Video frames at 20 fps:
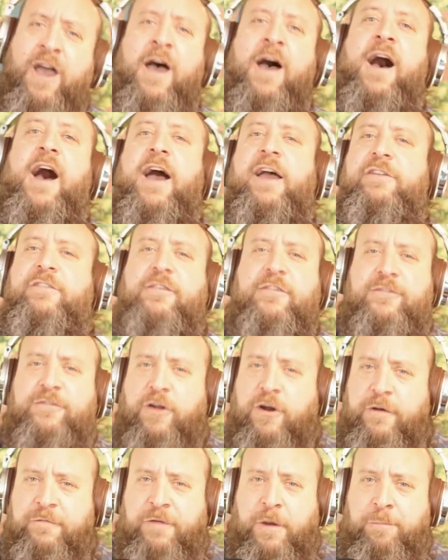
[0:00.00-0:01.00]
I
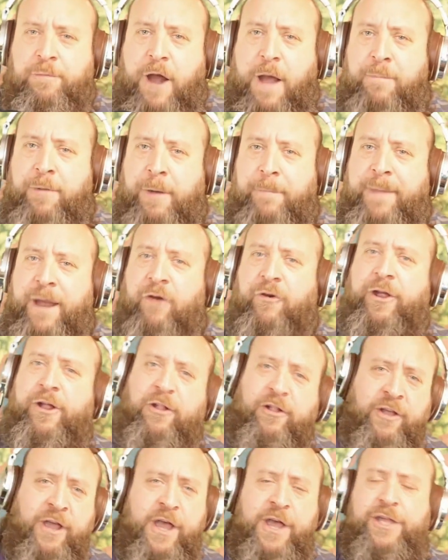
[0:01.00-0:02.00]
deserve a proper
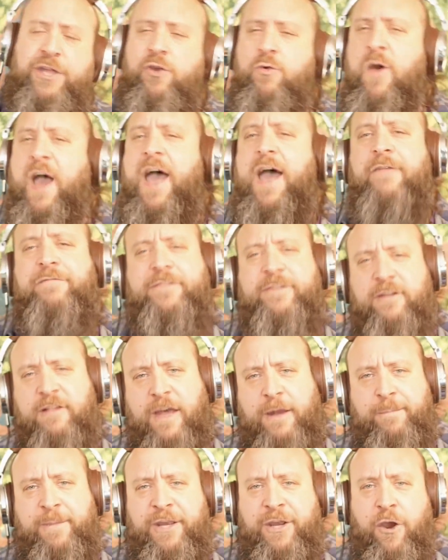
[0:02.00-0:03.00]
burial. You have to
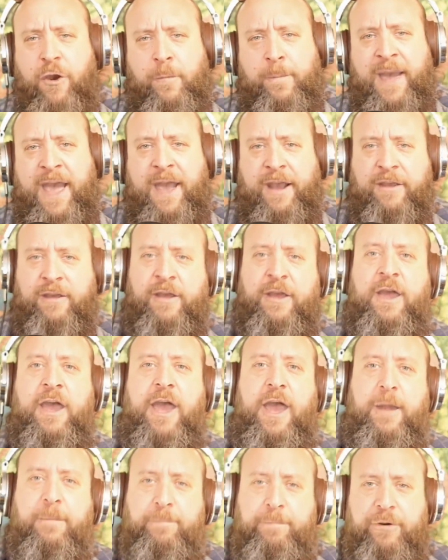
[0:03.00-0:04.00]
let me go back.
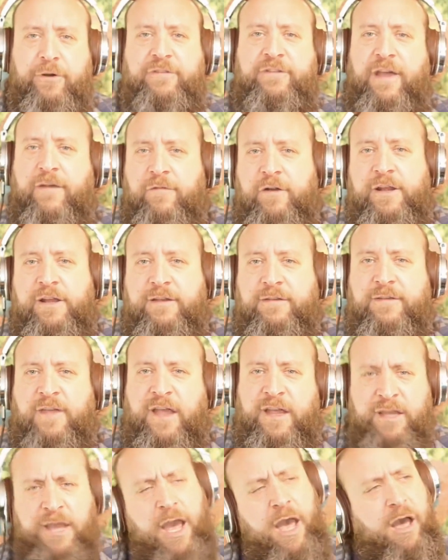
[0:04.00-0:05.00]
And Persephone is
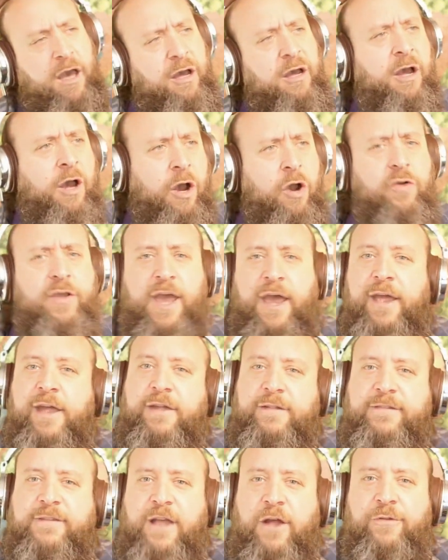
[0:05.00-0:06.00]
like, yeah, okay,
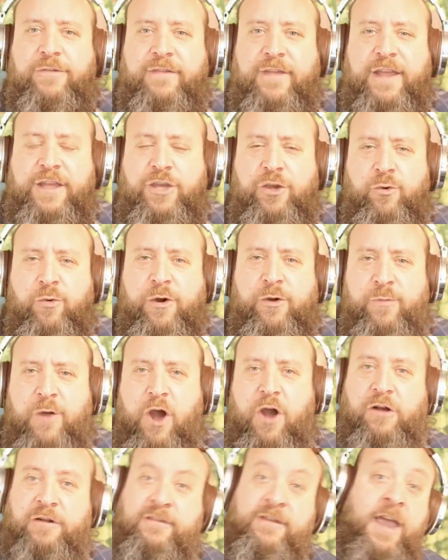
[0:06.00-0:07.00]
it sounds like you were
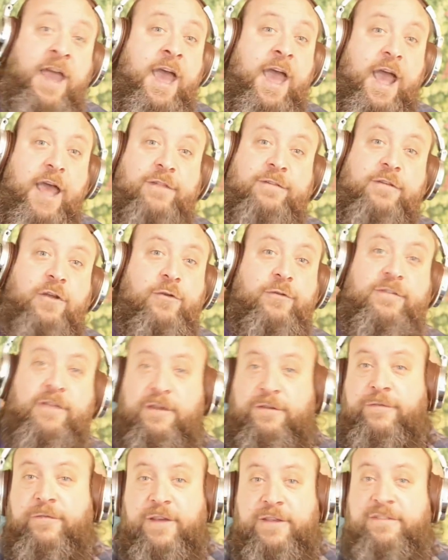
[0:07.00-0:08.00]
wronged. And so
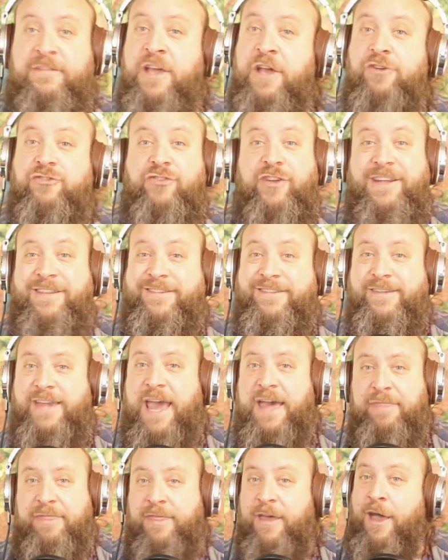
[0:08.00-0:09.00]
Sisyphus cheats
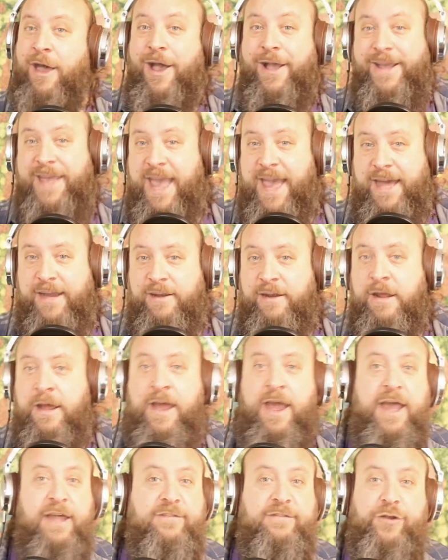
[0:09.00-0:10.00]
Death again.
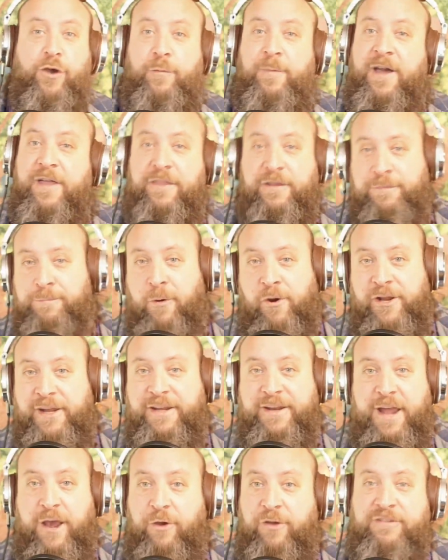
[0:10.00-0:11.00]
And so by this point, he
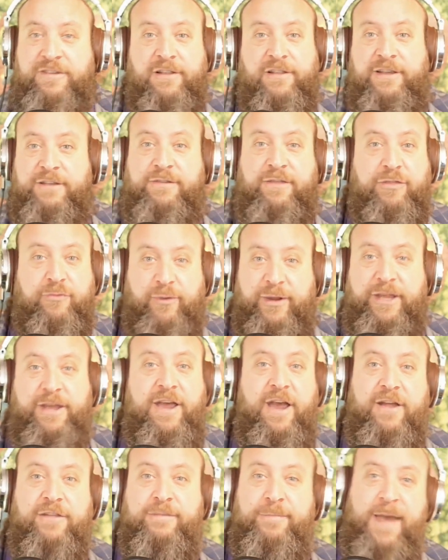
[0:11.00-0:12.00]
now has at least 3
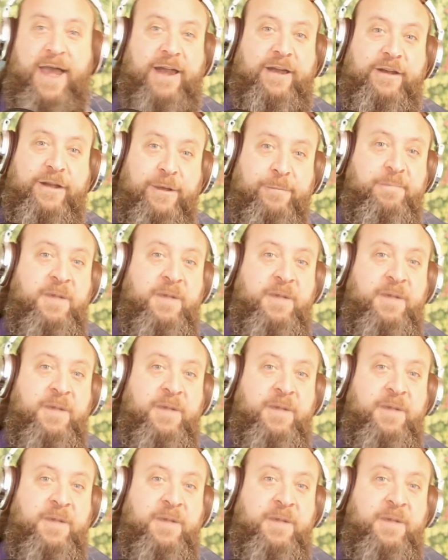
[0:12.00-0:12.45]
gods mad at him.